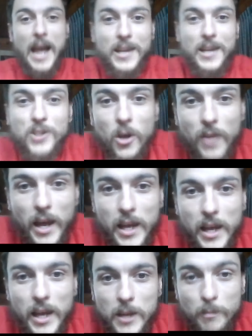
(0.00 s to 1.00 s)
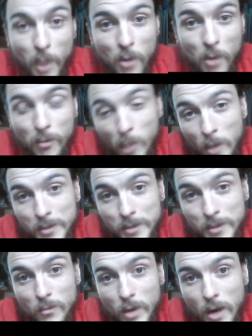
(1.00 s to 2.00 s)
And so they both popped
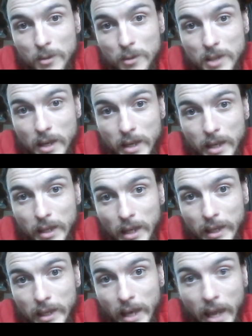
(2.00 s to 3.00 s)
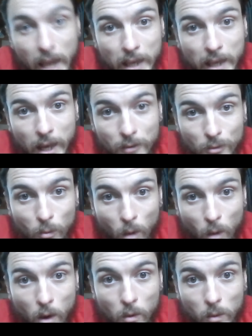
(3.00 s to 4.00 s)
in when I was like getting like a haircut for the
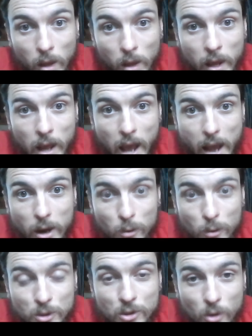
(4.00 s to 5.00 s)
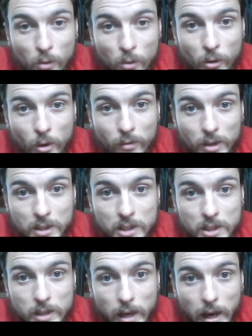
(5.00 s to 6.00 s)
role and I was so
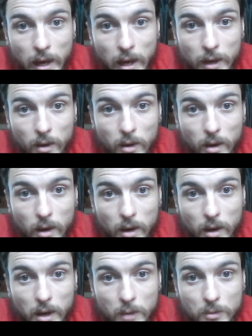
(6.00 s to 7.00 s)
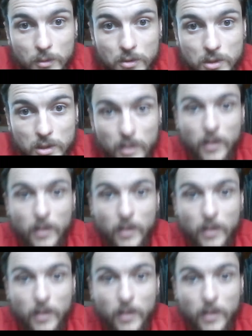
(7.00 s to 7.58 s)
nervous, and I, I was just.